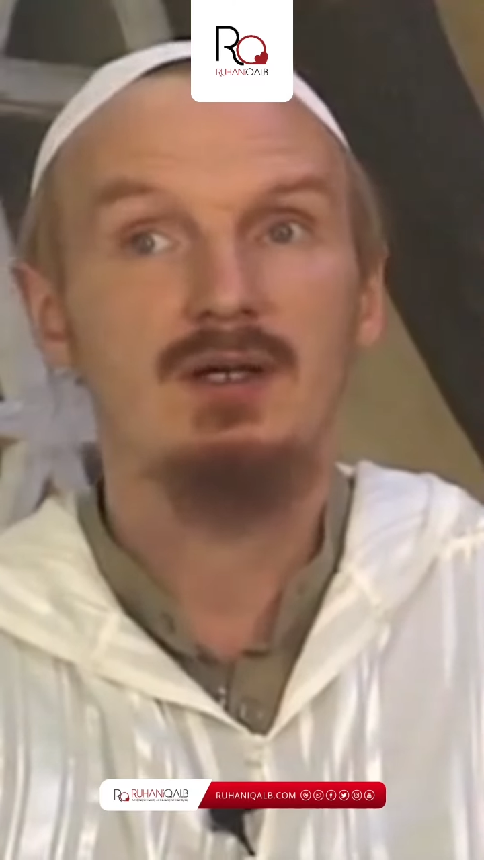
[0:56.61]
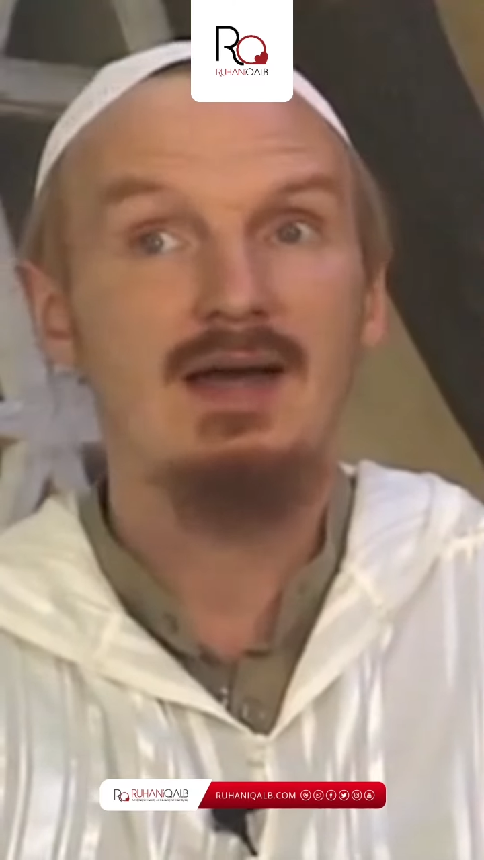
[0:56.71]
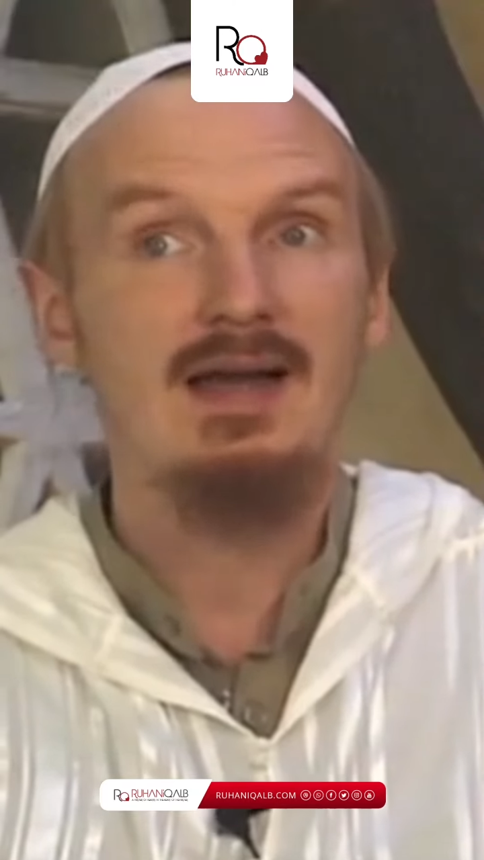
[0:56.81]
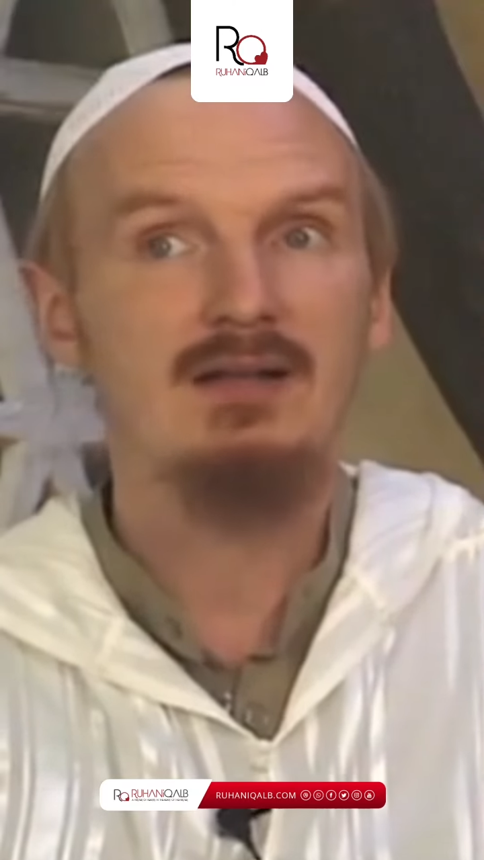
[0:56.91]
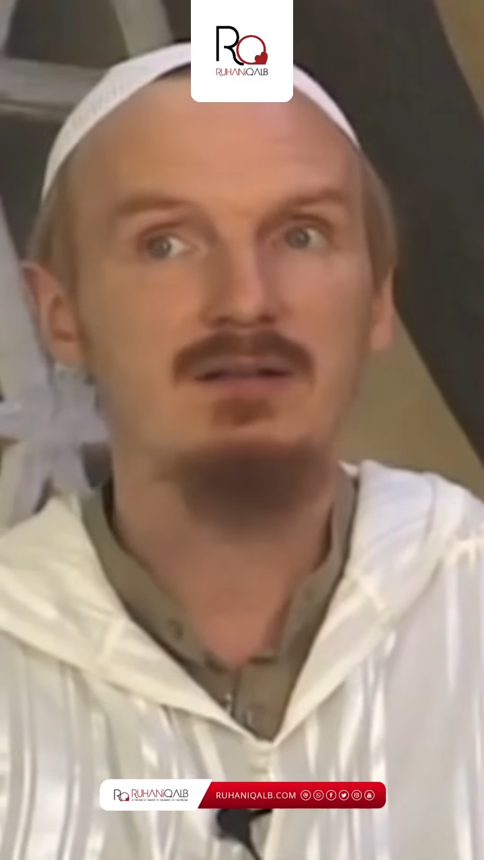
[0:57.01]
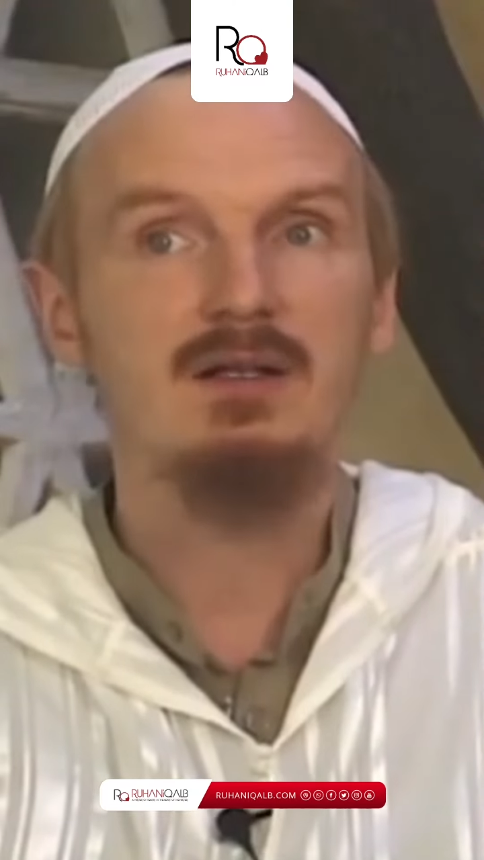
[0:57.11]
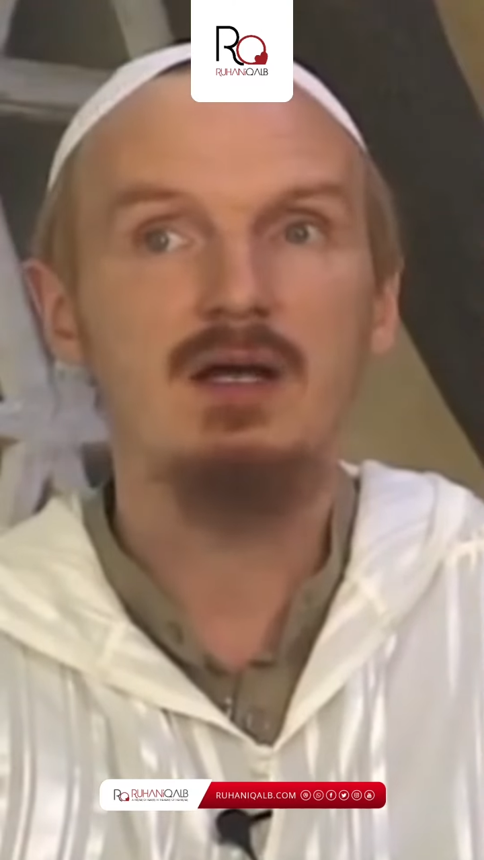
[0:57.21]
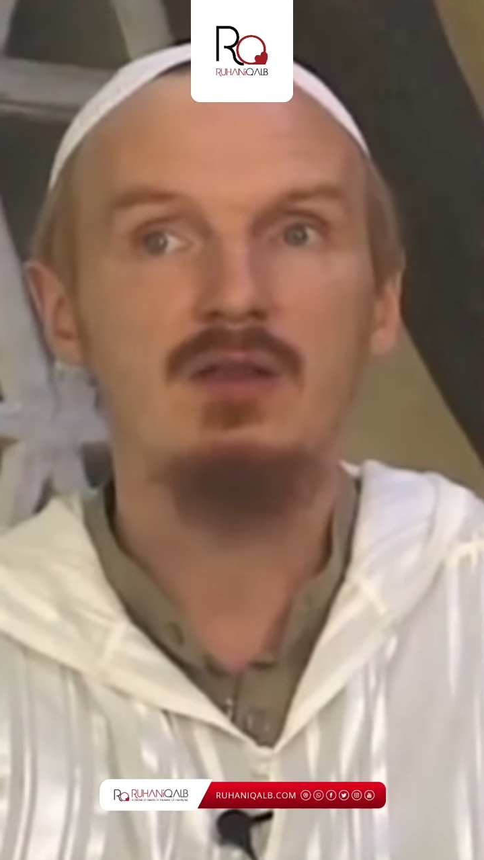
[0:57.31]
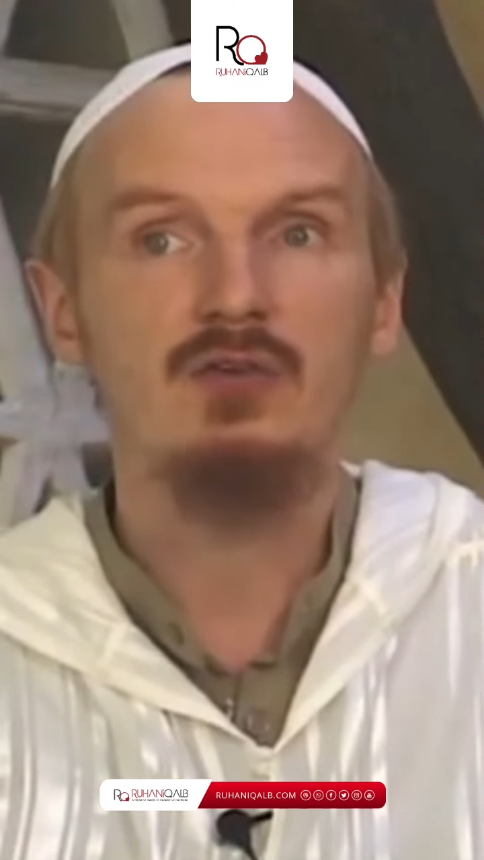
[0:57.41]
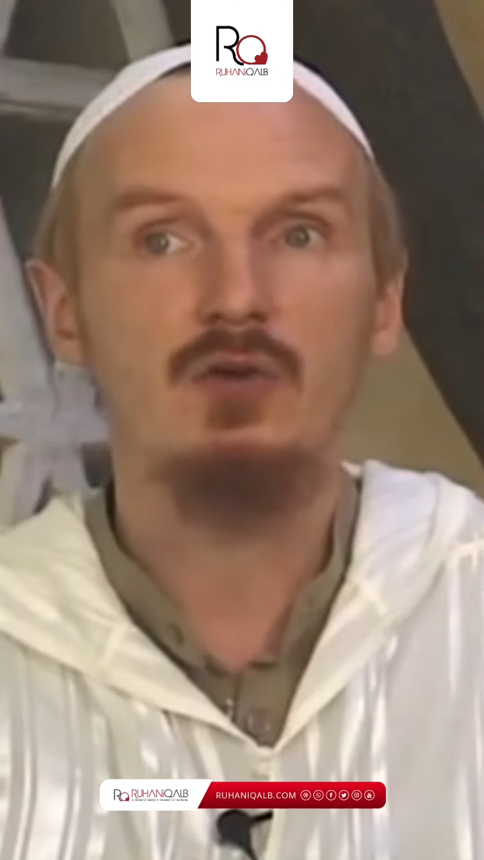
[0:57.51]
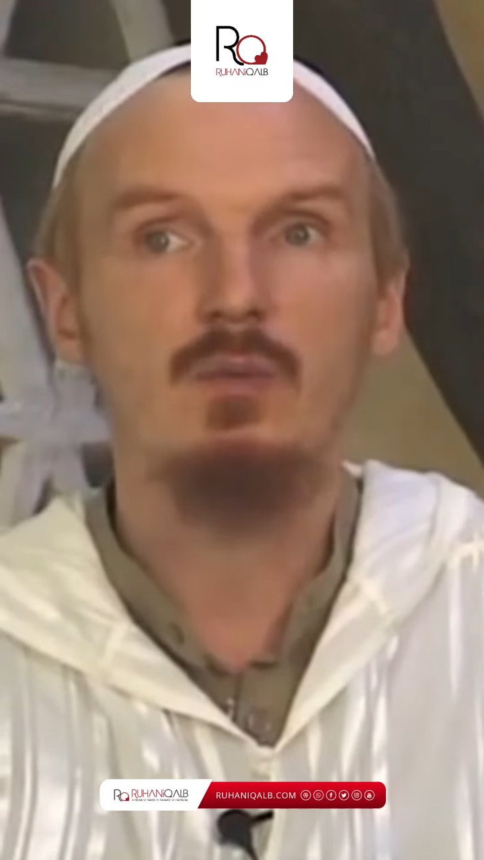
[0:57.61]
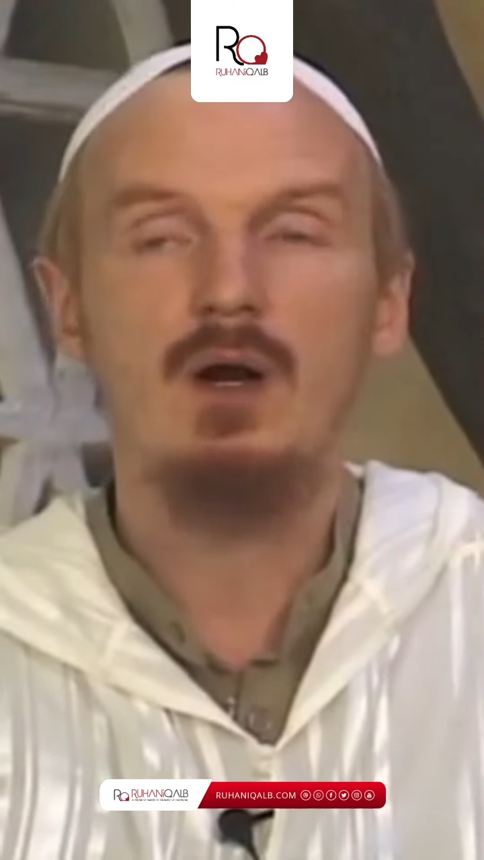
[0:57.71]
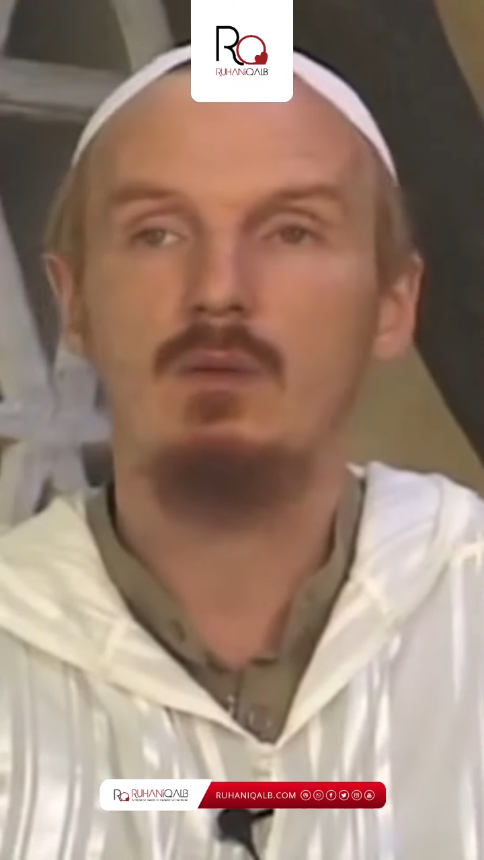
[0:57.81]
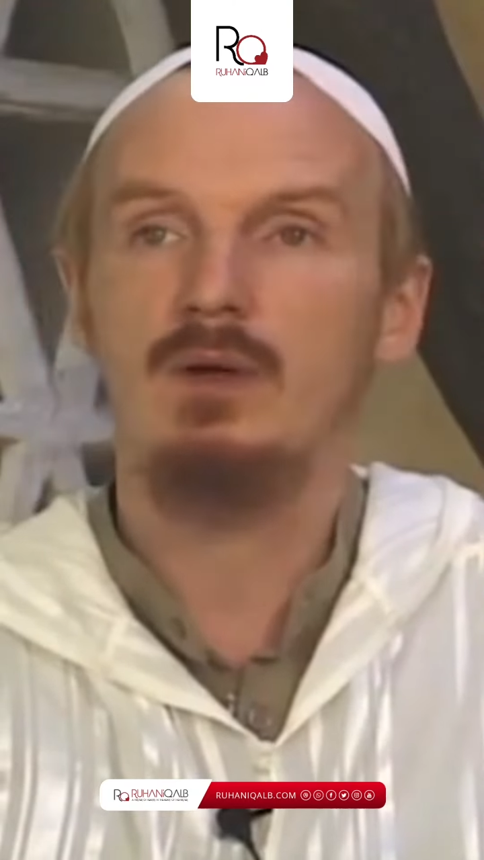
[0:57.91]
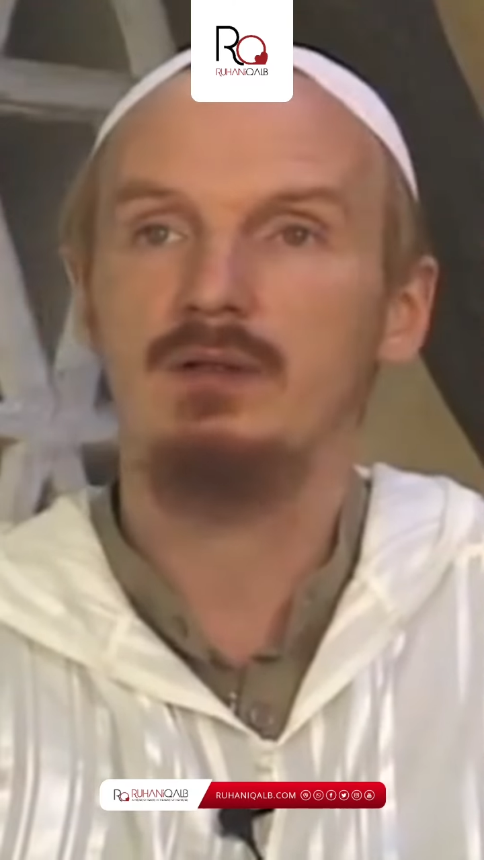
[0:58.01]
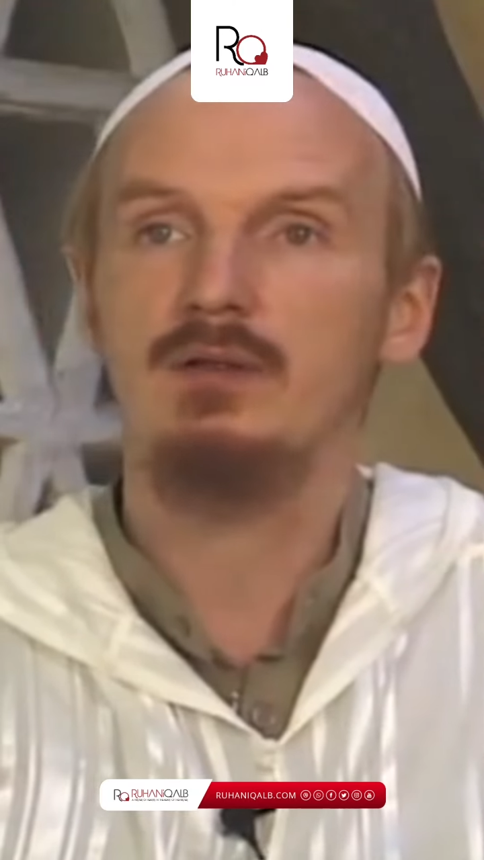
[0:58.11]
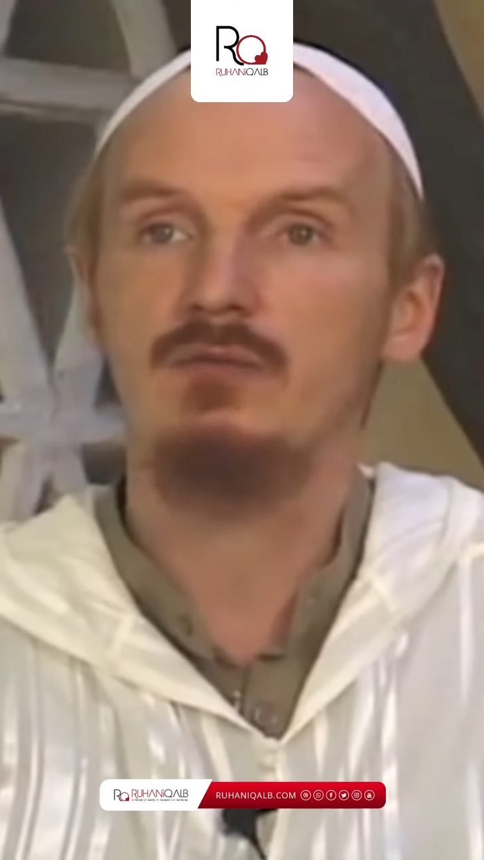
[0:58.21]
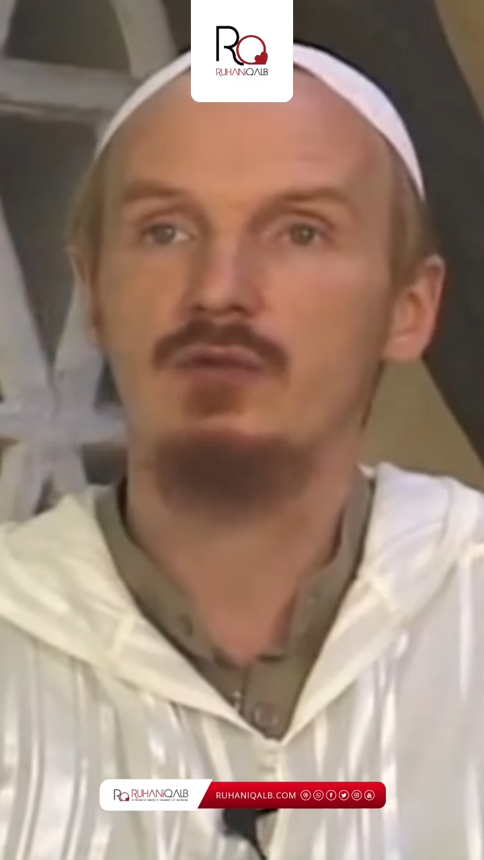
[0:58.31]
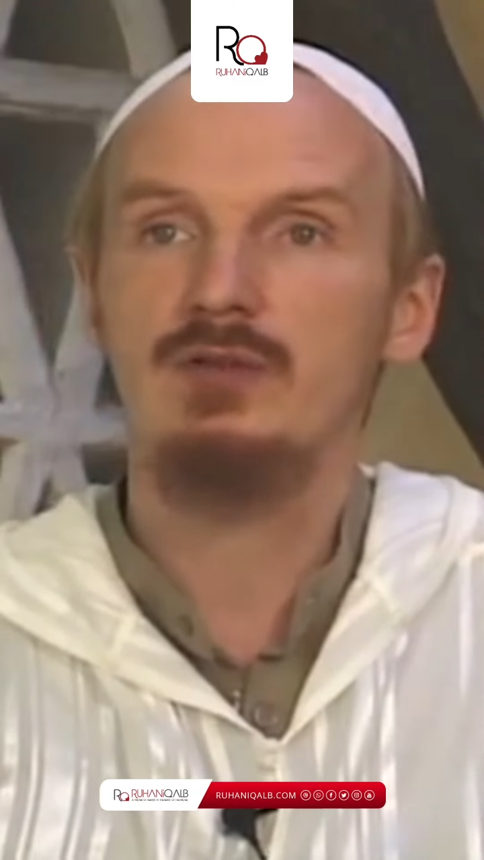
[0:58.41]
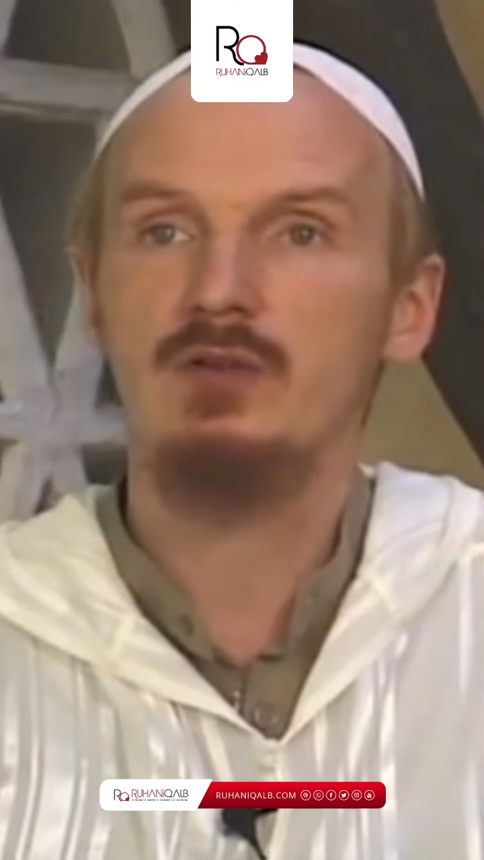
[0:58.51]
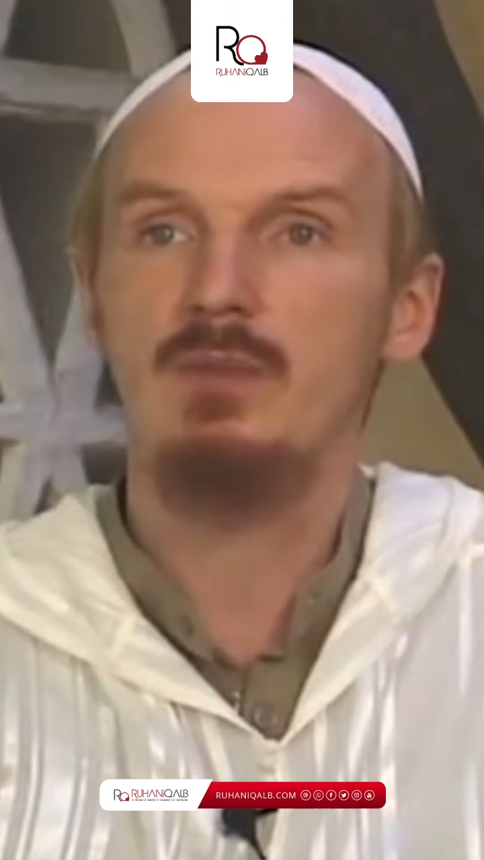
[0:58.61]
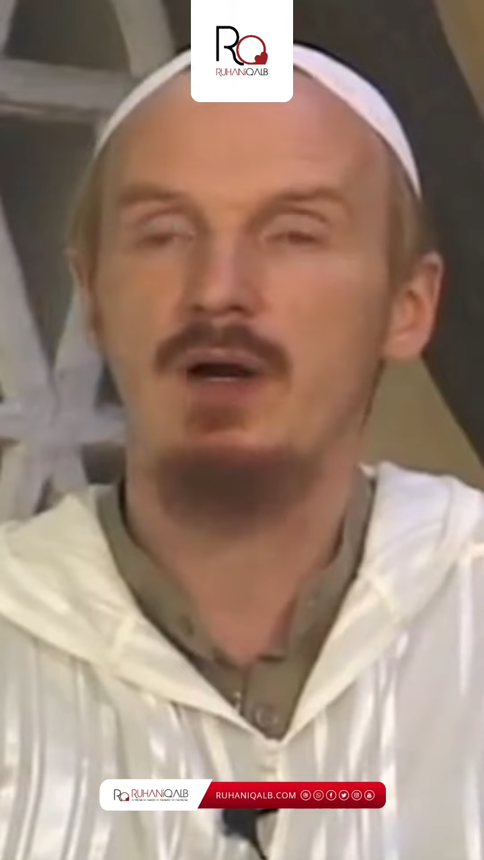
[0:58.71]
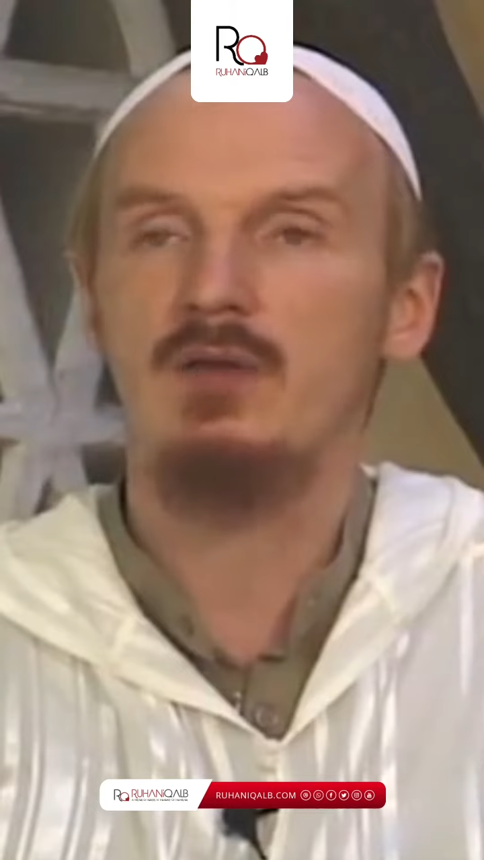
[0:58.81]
hangs together so well when confronted by